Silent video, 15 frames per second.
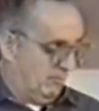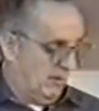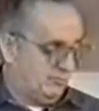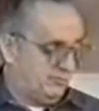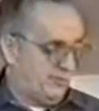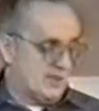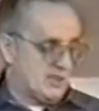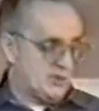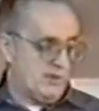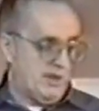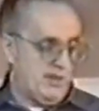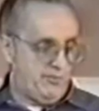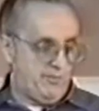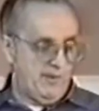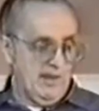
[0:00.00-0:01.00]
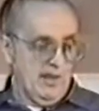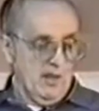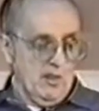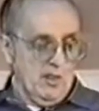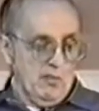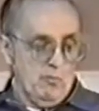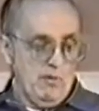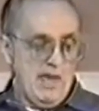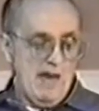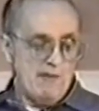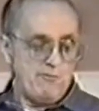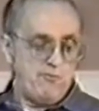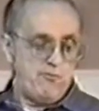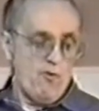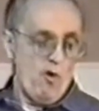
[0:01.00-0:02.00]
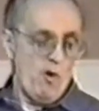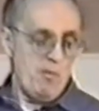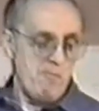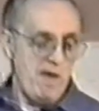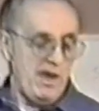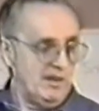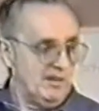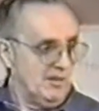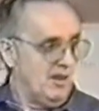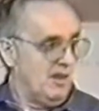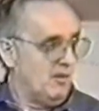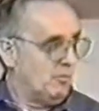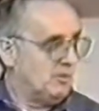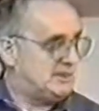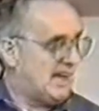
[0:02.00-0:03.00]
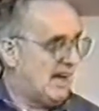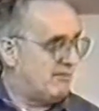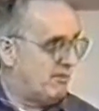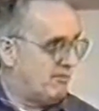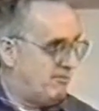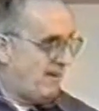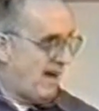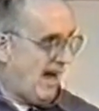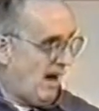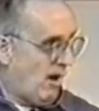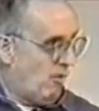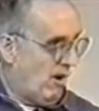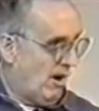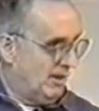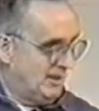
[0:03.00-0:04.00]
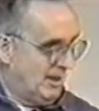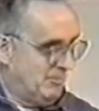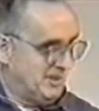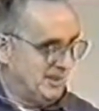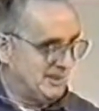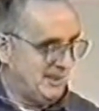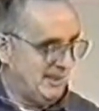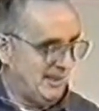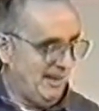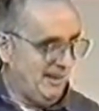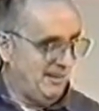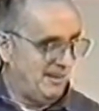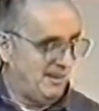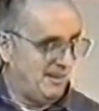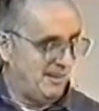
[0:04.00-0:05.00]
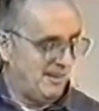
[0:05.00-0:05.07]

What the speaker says: What's verse 23? We have 4 men which have a vow on them. Do you see that?